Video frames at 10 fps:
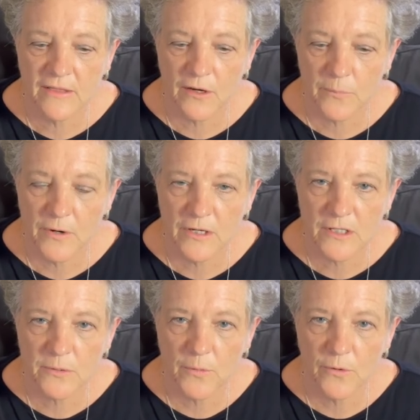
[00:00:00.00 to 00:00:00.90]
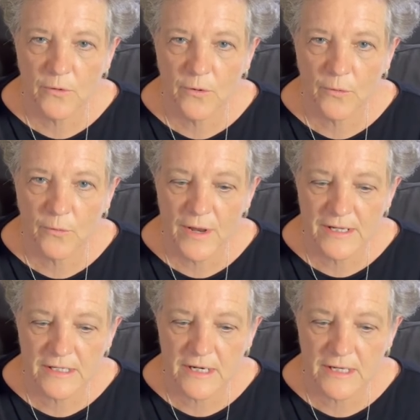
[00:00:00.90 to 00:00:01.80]
their principal
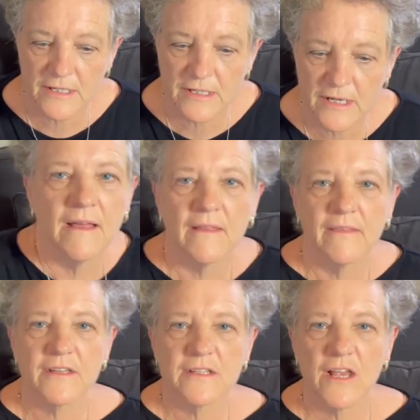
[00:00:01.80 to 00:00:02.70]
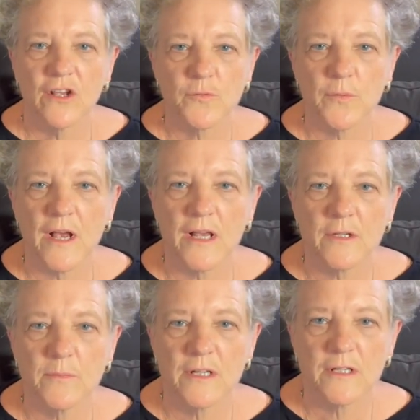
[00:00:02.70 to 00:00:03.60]
residence. The sales
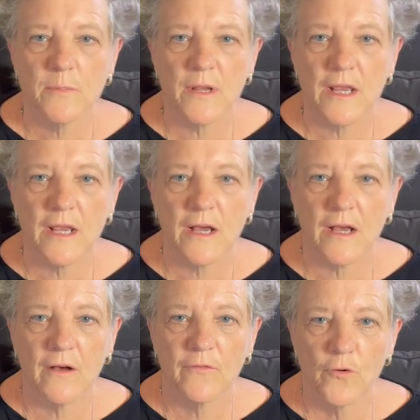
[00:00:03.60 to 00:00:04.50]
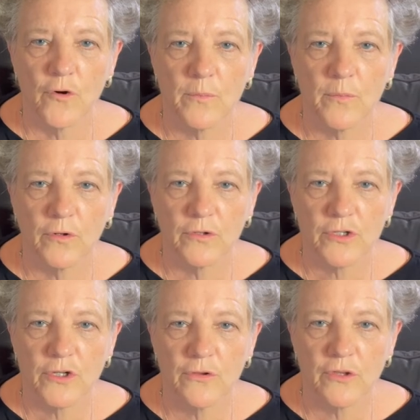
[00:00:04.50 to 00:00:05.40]
price must be affordable
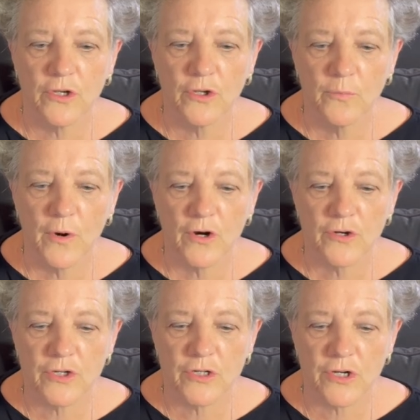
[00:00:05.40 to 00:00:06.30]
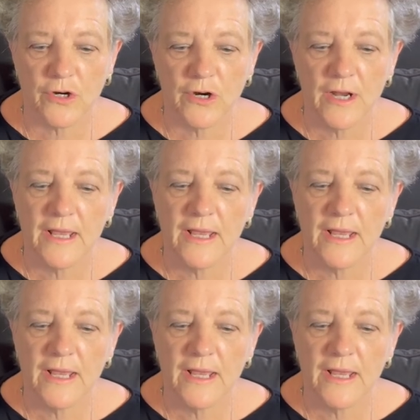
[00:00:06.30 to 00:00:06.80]
to the new purchaser.